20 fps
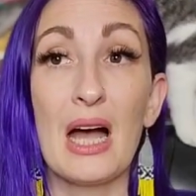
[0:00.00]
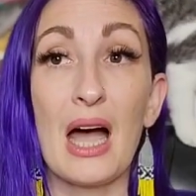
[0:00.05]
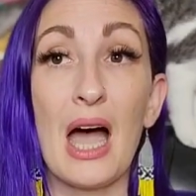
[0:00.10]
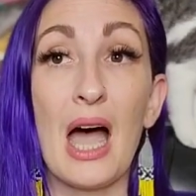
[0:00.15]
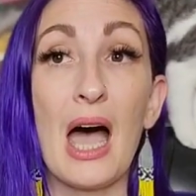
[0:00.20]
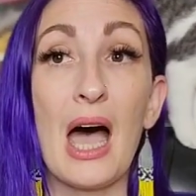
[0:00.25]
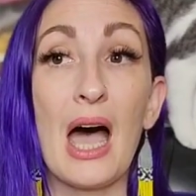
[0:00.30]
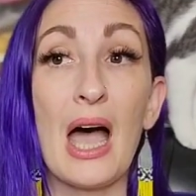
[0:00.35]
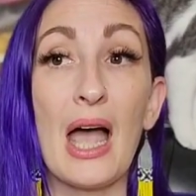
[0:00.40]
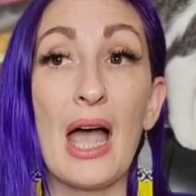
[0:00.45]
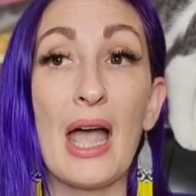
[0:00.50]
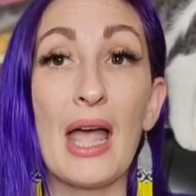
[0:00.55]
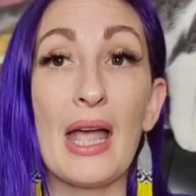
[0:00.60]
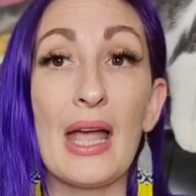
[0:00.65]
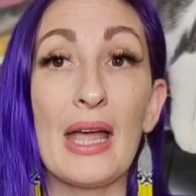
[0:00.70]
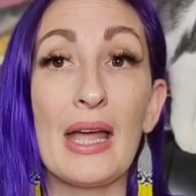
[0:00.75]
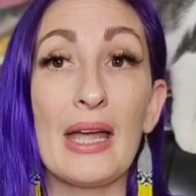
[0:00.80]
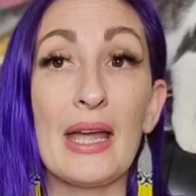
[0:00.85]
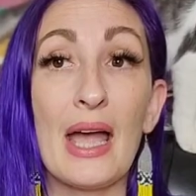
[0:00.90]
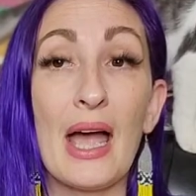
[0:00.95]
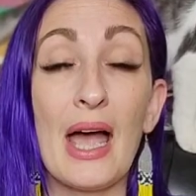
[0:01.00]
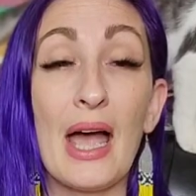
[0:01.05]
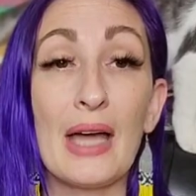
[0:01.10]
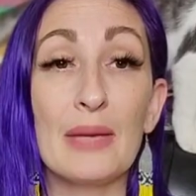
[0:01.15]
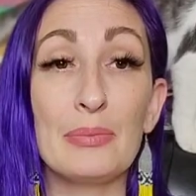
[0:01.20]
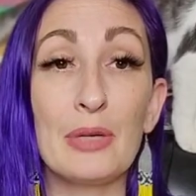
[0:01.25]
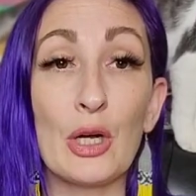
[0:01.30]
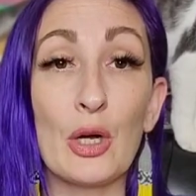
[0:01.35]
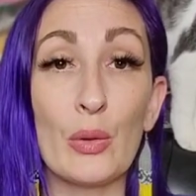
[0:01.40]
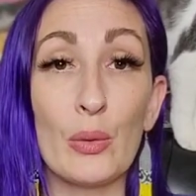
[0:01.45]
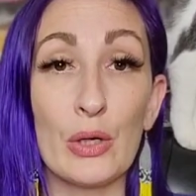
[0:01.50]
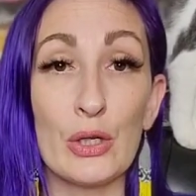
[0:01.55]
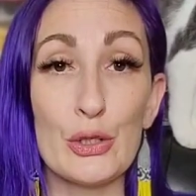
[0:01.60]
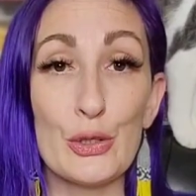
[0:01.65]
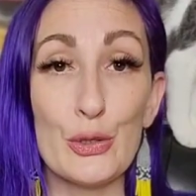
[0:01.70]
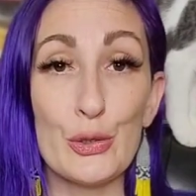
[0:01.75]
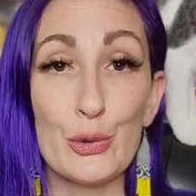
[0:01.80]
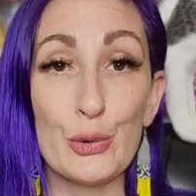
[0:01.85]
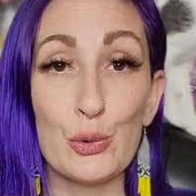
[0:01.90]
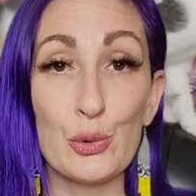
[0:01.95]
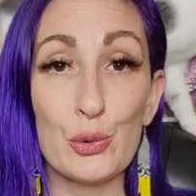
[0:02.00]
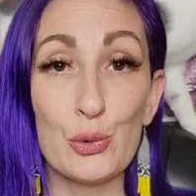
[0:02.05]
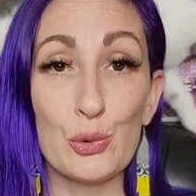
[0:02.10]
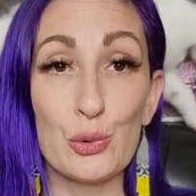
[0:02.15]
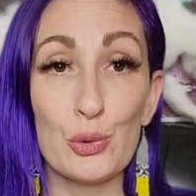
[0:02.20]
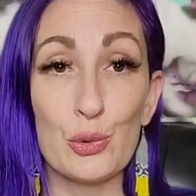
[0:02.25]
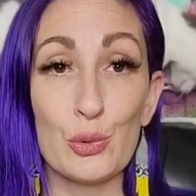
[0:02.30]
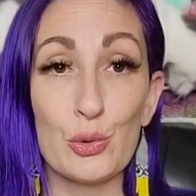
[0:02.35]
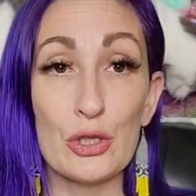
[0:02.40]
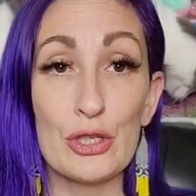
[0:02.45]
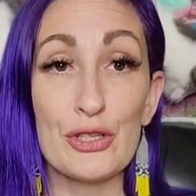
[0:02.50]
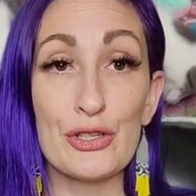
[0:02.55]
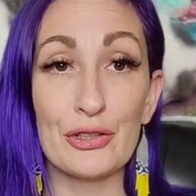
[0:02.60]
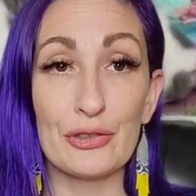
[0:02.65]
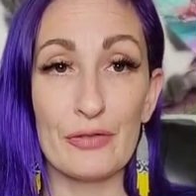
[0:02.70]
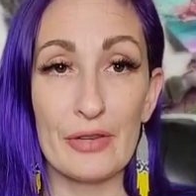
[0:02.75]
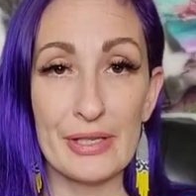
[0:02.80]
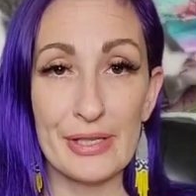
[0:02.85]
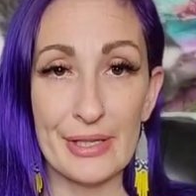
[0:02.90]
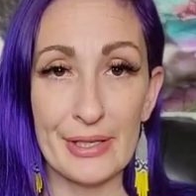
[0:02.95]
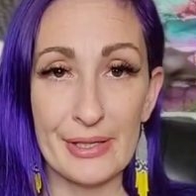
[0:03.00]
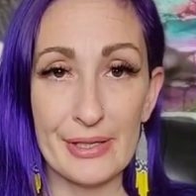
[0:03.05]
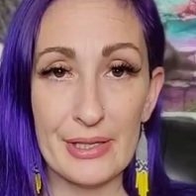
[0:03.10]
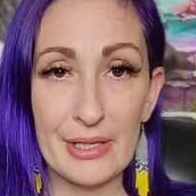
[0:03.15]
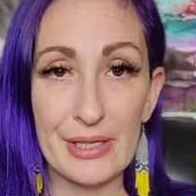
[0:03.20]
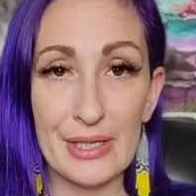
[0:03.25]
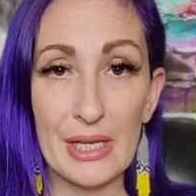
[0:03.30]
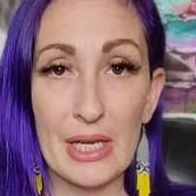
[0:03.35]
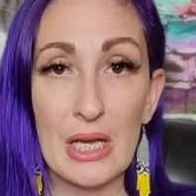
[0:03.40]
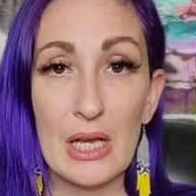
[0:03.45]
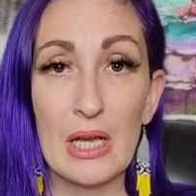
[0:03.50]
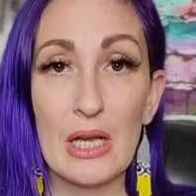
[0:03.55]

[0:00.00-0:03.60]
I had been going to services,